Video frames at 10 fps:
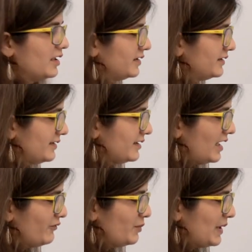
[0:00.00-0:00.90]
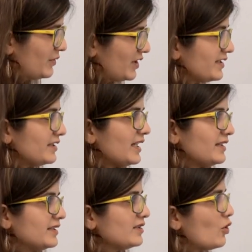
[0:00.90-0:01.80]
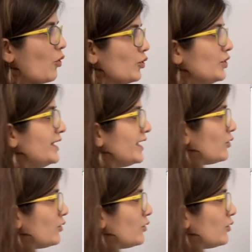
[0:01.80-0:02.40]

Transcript: This is how you memorize it, and this only and